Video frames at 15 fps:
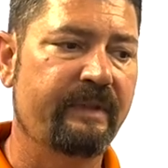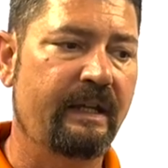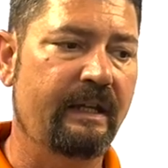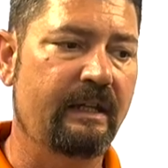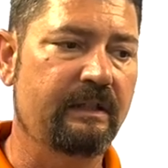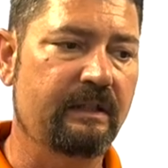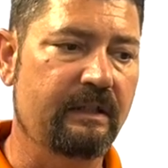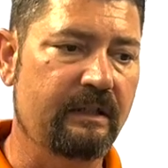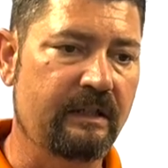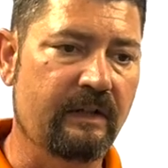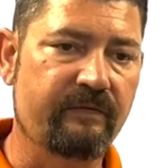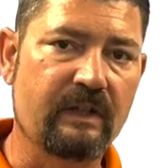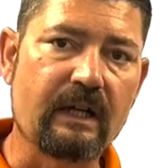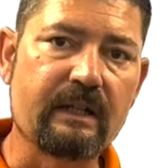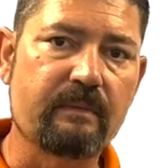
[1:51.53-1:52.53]
And
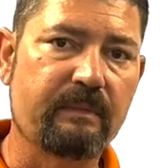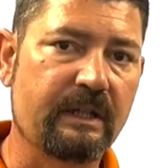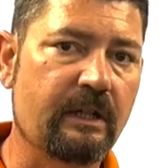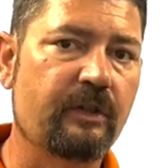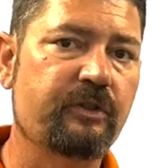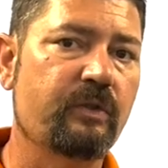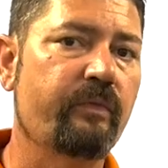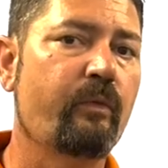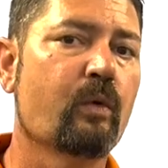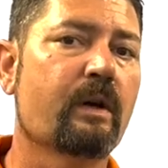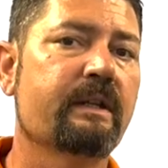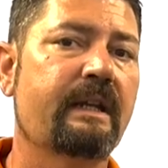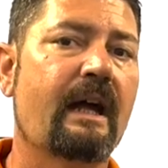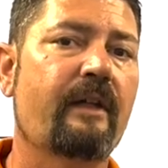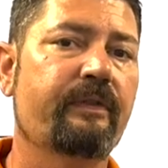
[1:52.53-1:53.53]
you've done it because you've
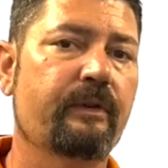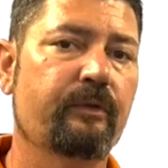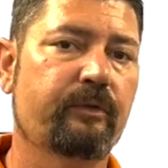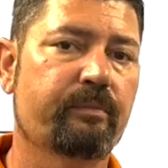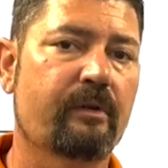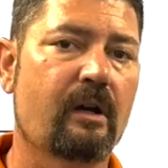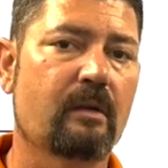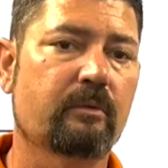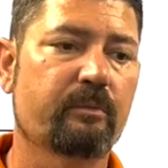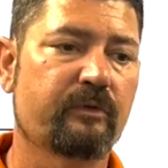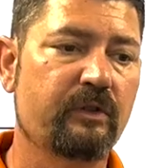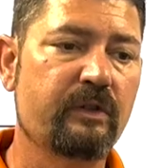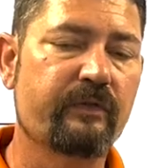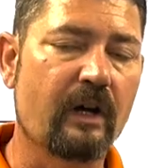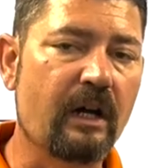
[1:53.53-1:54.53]
worked out those problems.
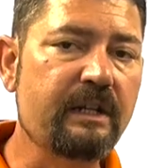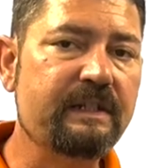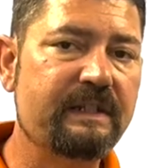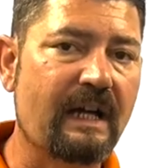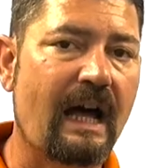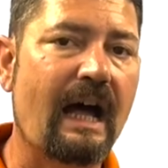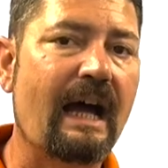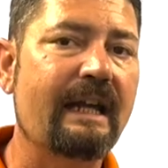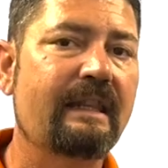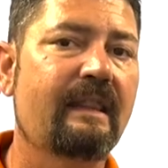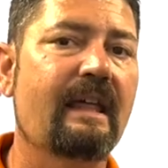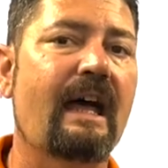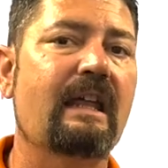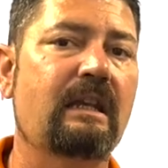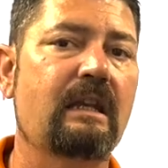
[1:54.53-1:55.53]
You've untied
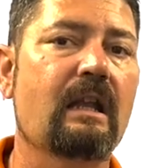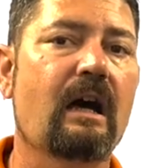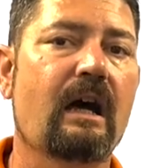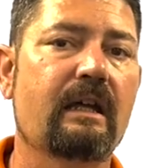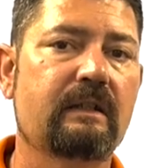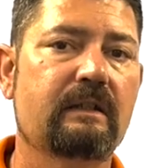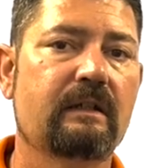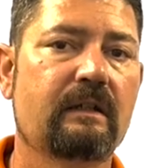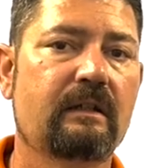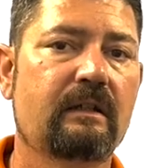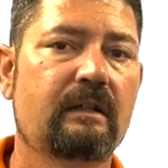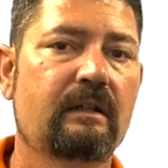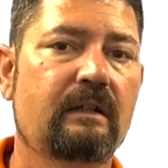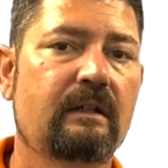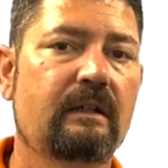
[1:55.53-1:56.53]
that knot.
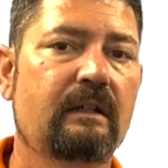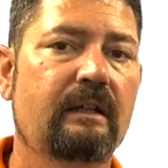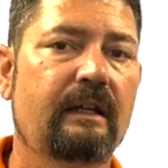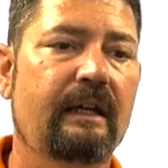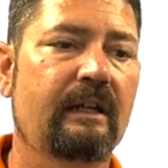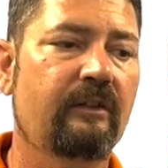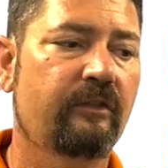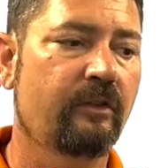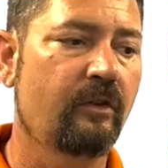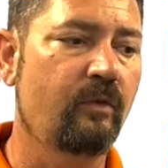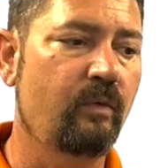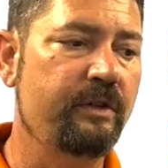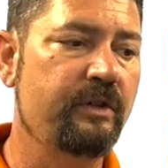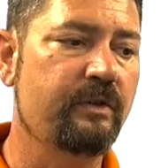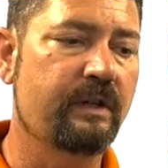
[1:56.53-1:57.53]
And so
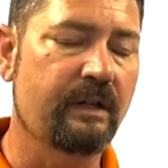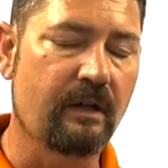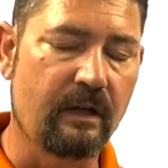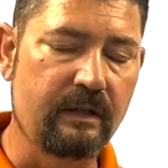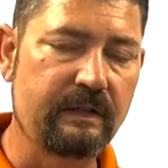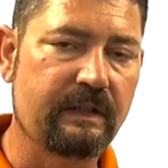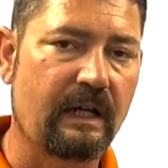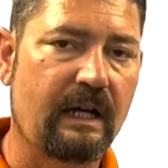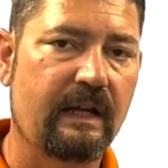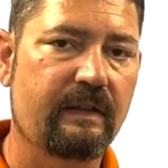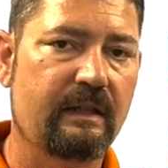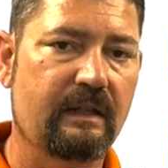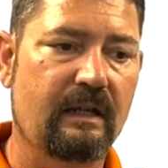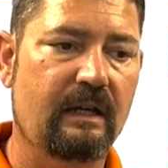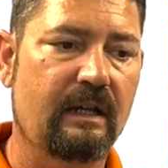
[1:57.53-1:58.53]
when you can untie
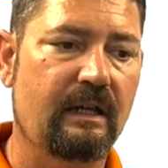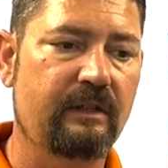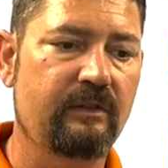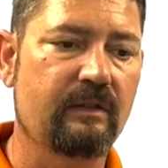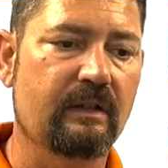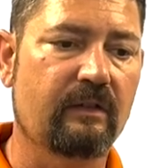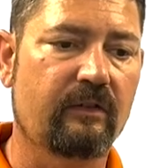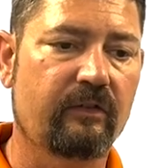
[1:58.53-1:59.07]
the knot, you can